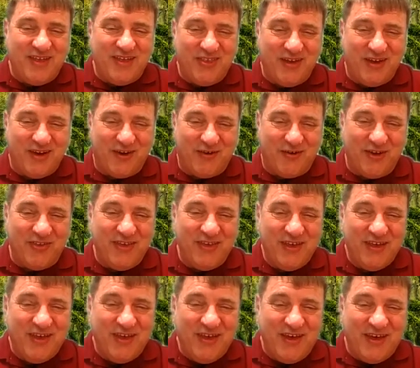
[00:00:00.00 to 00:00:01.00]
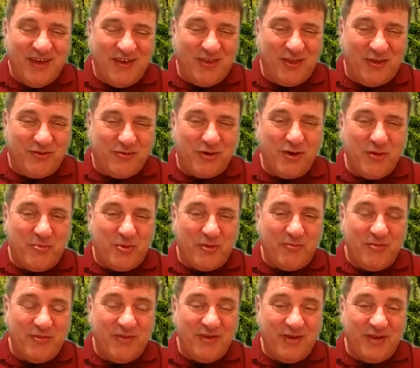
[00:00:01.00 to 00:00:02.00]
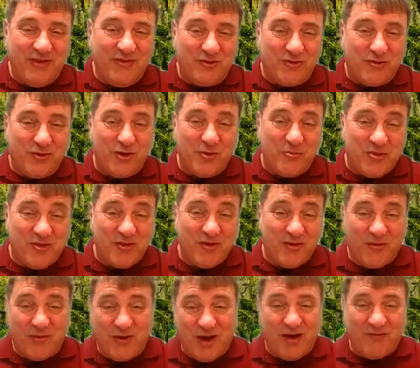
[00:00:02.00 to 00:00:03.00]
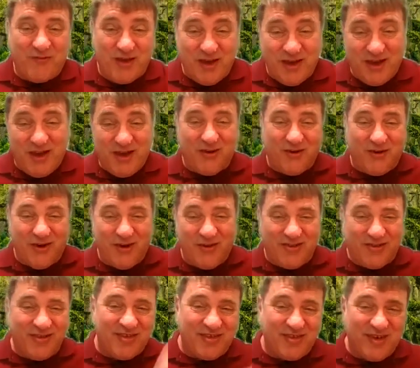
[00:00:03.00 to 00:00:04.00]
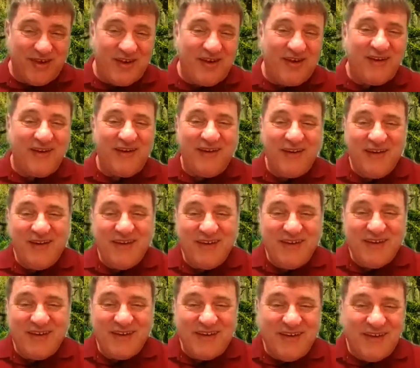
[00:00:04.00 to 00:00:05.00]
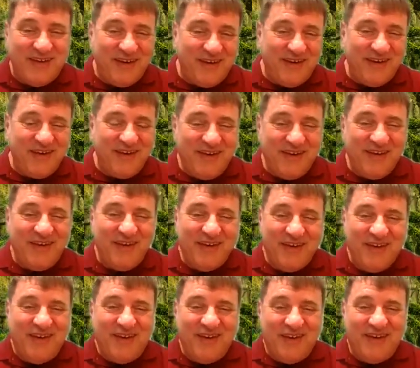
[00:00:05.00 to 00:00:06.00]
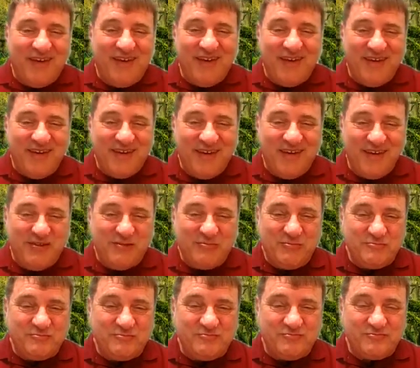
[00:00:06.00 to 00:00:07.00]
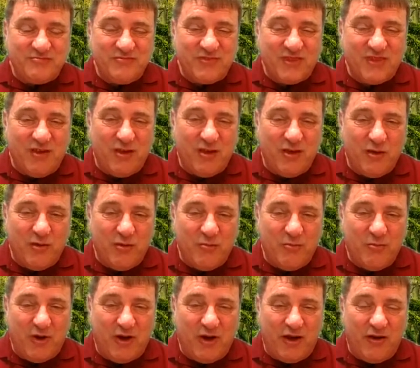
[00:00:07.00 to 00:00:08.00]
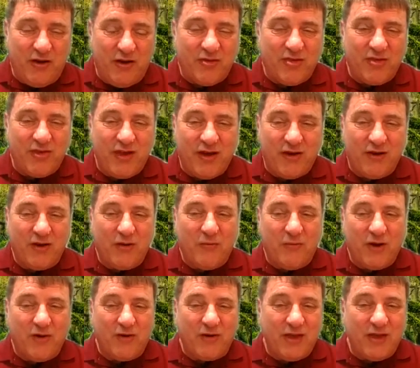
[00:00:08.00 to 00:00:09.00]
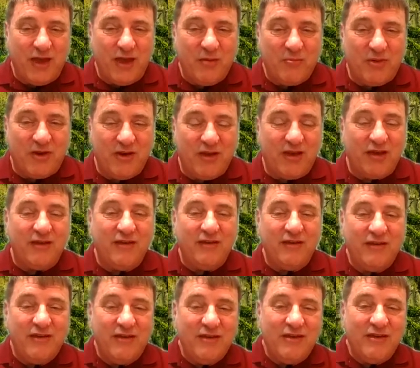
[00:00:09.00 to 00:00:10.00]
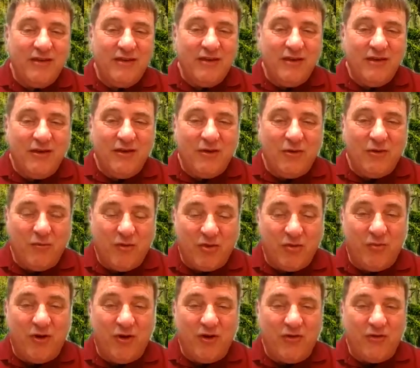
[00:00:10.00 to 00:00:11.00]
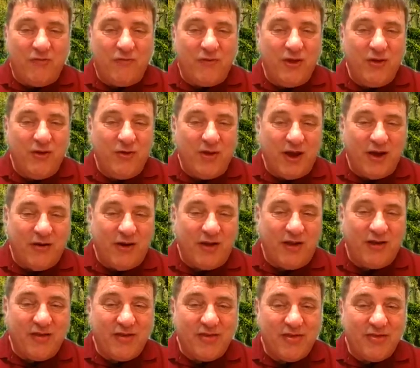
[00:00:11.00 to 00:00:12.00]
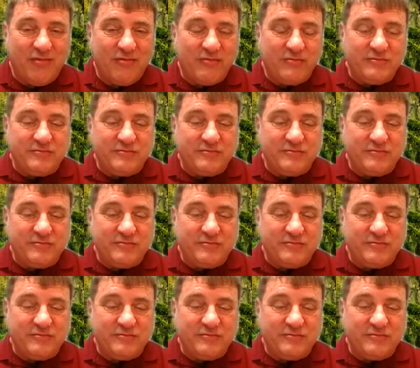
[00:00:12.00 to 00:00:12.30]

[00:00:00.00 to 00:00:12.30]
there, and the troop soon arrived. "Hey, Chris is here! Yay!" And but I noticed the area we were camping at was one of the few areas